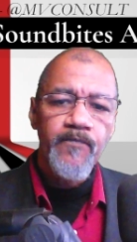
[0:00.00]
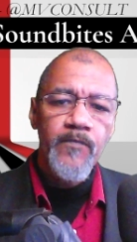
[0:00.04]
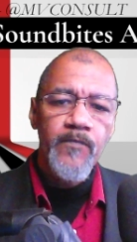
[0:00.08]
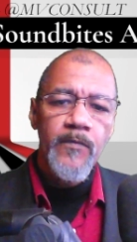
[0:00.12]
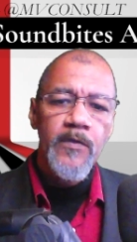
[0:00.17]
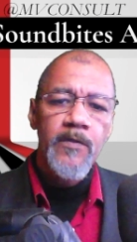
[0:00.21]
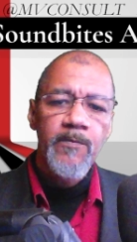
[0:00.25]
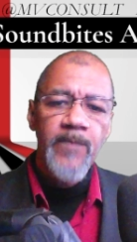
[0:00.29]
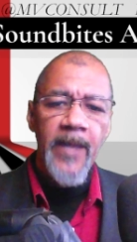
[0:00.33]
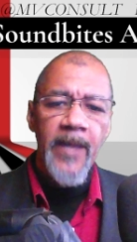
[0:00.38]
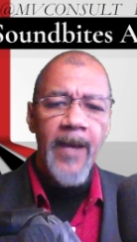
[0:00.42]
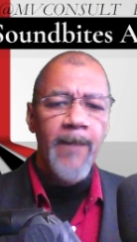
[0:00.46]

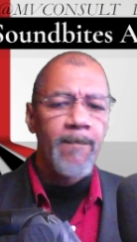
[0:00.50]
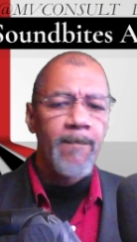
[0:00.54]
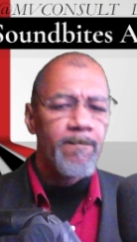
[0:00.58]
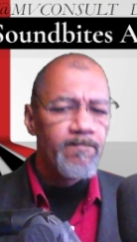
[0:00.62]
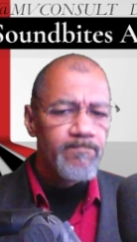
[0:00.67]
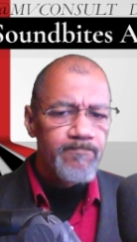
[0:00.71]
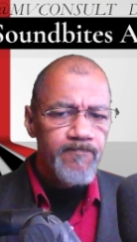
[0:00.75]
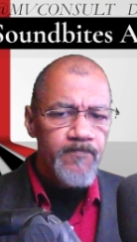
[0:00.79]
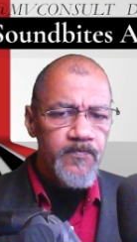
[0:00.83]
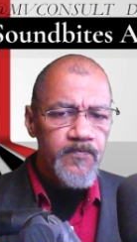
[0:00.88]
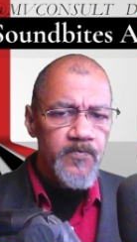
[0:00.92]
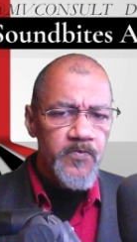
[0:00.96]
Now,
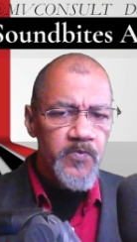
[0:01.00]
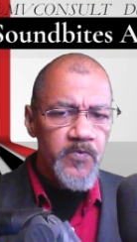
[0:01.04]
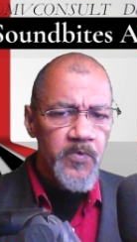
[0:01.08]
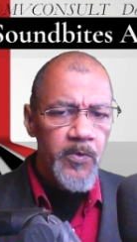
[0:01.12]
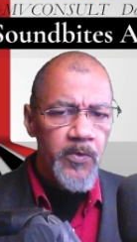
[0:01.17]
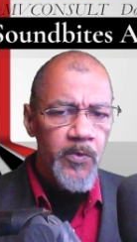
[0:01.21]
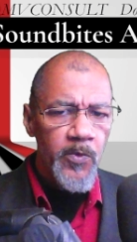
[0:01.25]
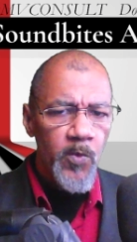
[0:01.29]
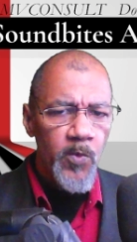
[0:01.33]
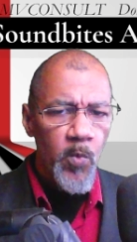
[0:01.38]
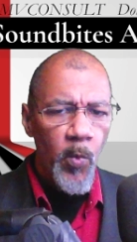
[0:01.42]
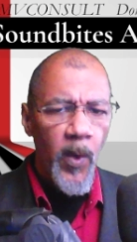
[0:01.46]

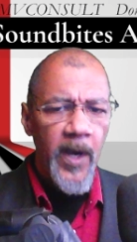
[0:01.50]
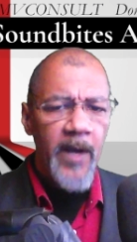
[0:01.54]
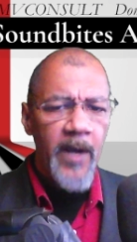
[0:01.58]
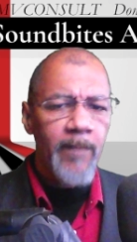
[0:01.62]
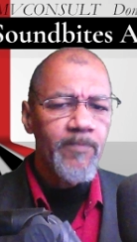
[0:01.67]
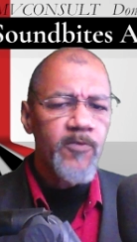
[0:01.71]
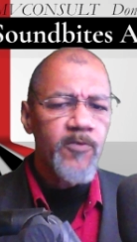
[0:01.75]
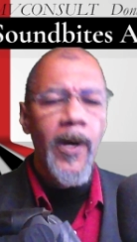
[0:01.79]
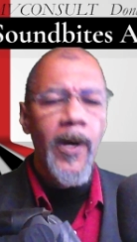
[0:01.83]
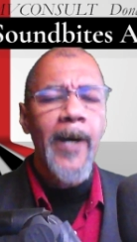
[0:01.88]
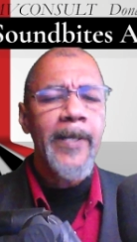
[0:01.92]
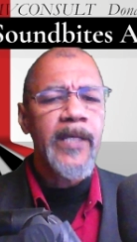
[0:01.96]
what I'm
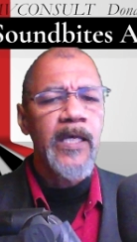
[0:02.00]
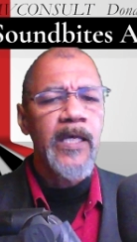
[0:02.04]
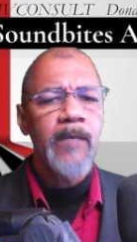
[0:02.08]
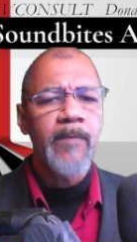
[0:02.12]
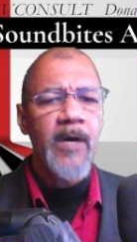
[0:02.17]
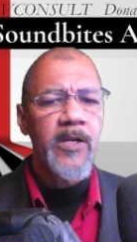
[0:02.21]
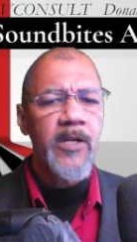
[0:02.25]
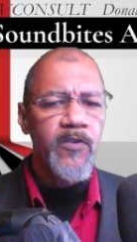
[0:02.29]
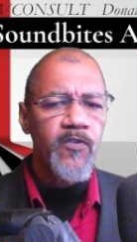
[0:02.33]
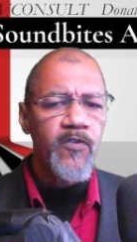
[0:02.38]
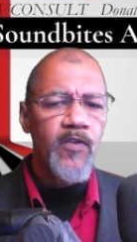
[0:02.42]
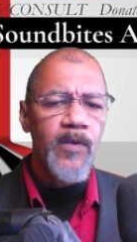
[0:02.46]
talking about
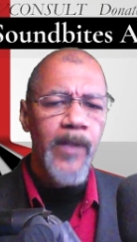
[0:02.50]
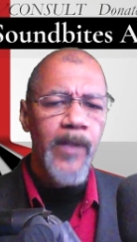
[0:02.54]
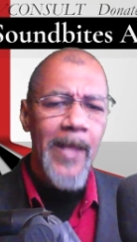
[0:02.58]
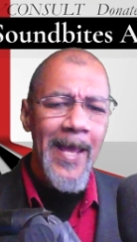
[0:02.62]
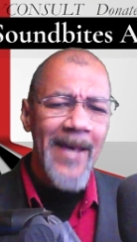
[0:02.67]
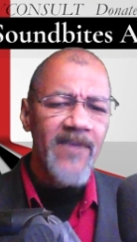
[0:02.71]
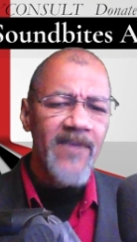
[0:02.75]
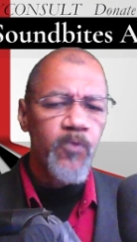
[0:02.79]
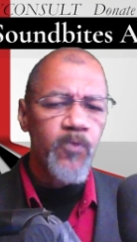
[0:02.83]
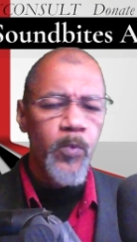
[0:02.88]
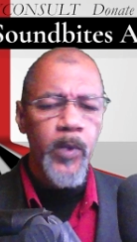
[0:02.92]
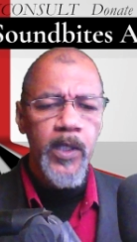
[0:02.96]
its
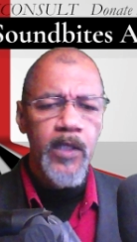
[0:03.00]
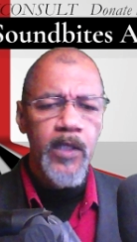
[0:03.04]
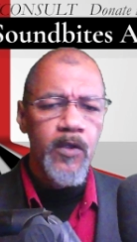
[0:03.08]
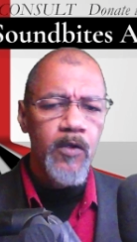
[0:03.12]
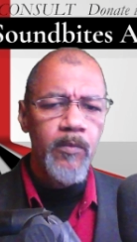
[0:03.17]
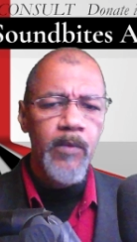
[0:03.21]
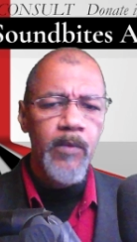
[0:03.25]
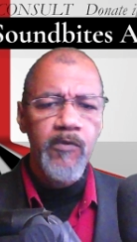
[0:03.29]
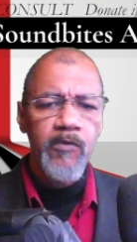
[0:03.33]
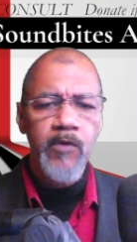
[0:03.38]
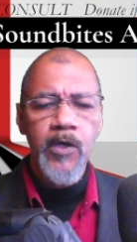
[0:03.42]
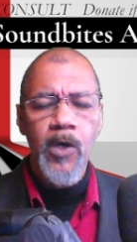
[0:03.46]
last week, you
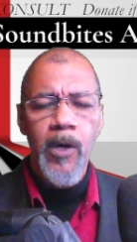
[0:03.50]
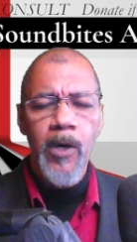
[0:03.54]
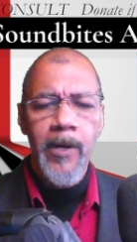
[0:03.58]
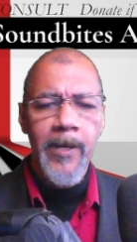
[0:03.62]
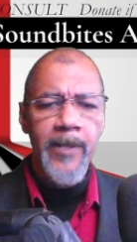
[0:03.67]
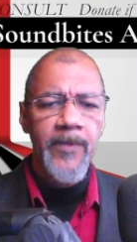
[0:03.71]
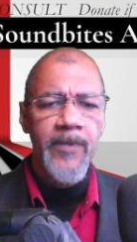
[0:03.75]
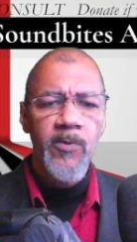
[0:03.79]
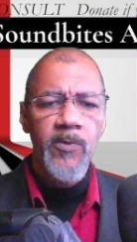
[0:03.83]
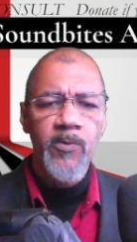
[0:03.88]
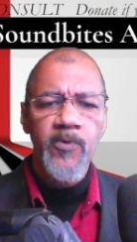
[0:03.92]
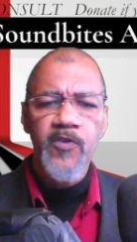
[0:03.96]
may recall,
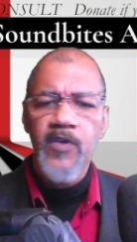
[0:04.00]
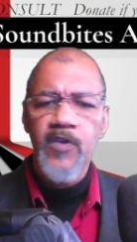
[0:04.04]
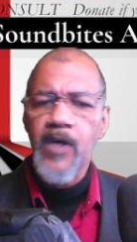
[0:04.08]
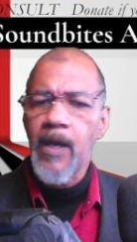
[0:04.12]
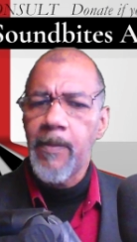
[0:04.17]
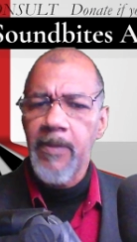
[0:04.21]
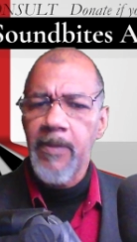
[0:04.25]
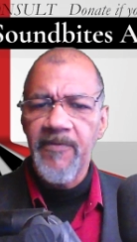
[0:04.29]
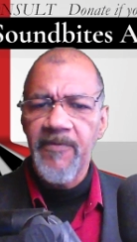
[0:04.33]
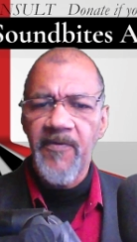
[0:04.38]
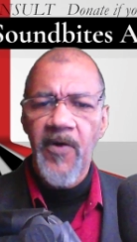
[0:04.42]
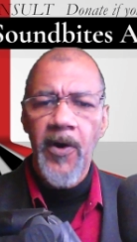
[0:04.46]
there was a couple
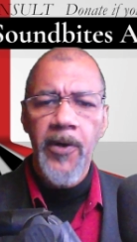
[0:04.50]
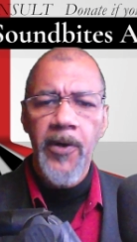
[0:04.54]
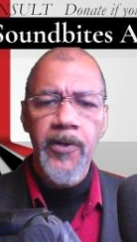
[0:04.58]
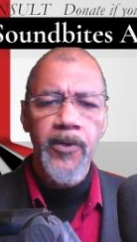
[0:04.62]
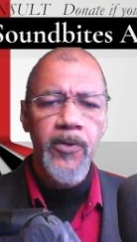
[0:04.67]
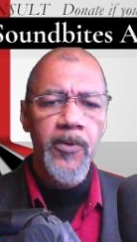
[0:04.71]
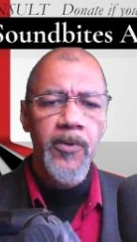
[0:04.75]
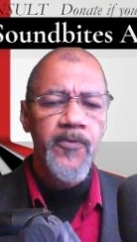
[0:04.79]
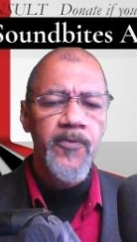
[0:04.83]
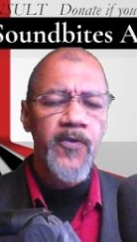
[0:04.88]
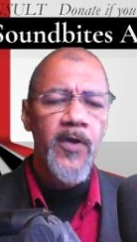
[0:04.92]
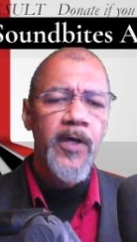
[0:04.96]
of
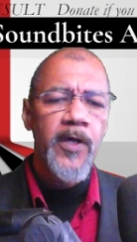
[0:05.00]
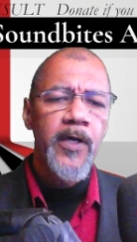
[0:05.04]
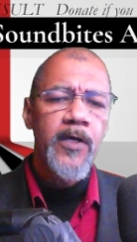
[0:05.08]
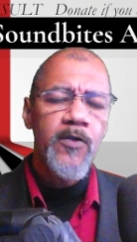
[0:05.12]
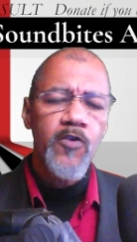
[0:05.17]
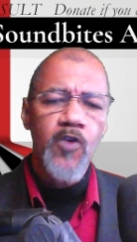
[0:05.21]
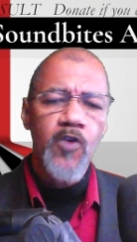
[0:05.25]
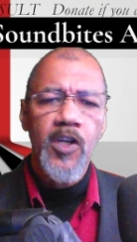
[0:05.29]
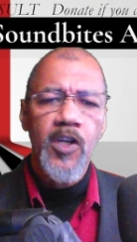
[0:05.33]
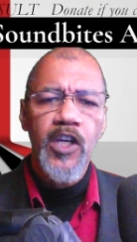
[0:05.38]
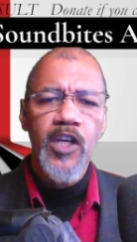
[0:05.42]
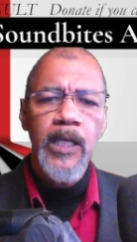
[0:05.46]
articles
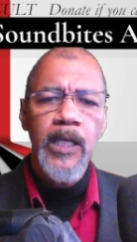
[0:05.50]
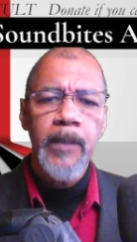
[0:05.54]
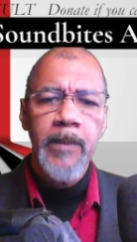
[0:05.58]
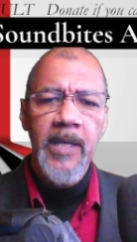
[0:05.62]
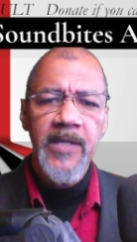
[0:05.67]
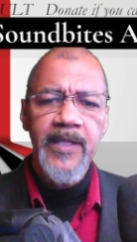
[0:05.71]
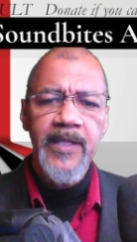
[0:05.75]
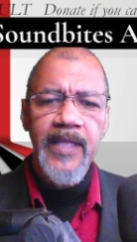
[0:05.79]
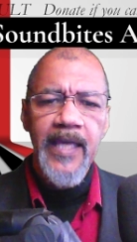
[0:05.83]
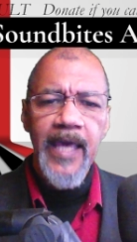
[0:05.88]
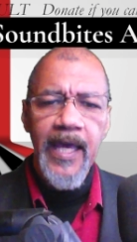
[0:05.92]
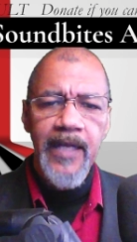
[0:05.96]
talking about
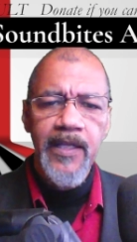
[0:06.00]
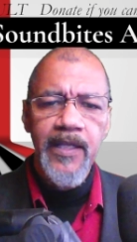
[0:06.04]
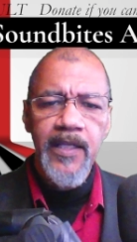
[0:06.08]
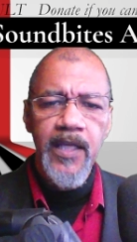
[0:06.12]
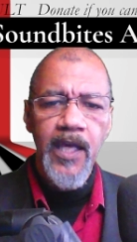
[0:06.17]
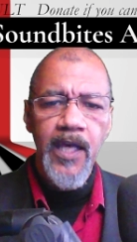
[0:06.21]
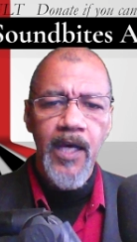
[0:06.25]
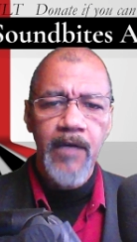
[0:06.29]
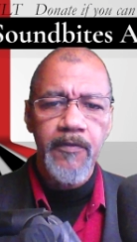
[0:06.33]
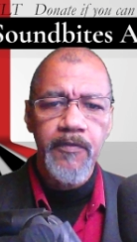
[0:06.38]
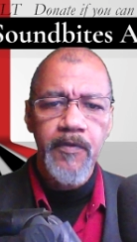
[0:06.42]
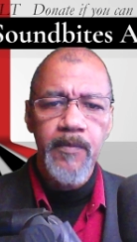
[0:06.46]
the
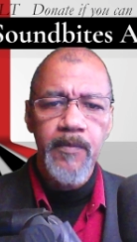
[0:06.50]
ATF.